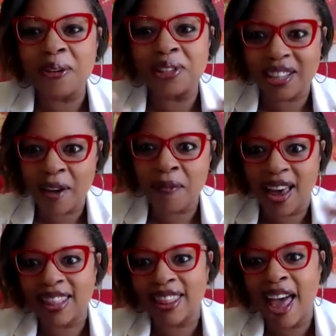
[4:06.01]
stuff
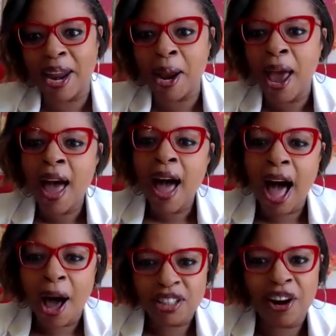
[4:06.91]
like that. And
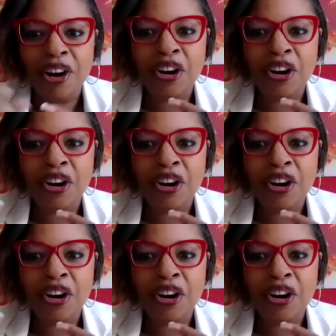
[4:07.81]
I started